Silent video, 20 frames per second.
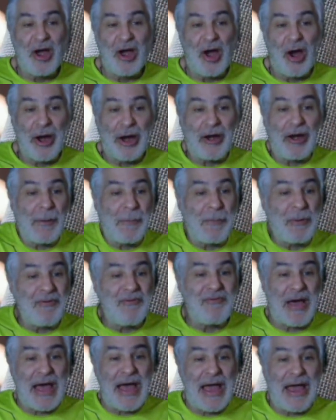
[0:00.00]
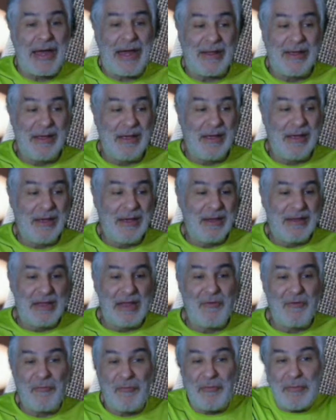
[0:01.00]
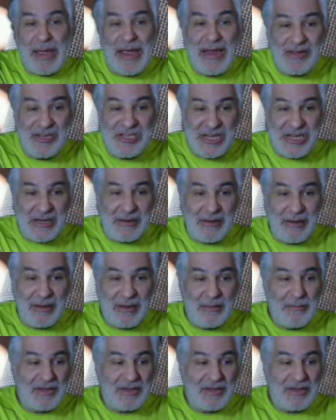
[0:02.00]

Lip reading: are going to provide the information,